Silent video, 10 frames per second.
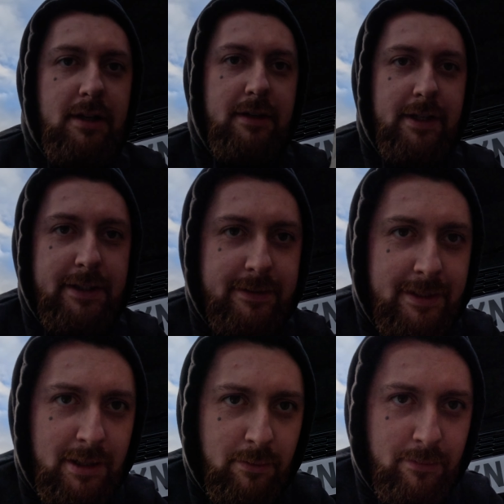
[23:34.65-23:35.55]
Right,
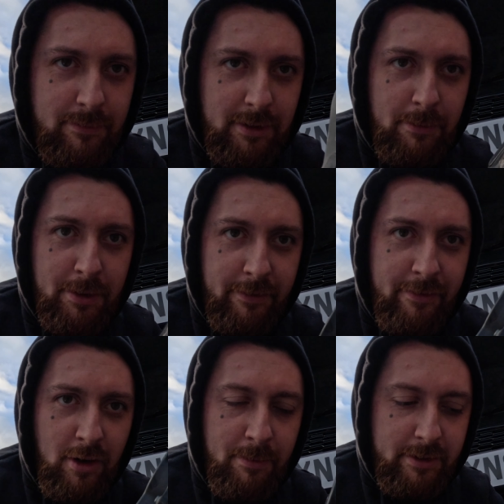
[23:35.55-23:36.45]
now I've got to put the
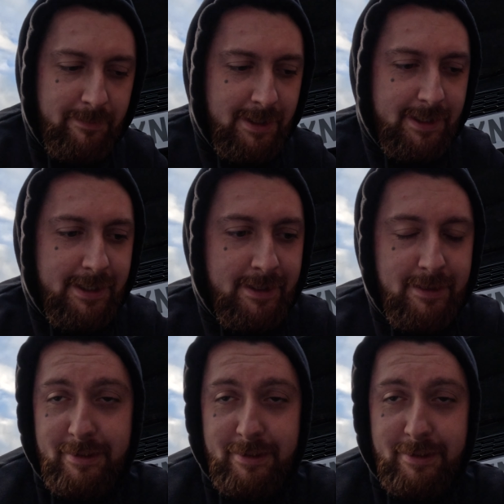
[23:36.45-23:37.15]
throttle body back in.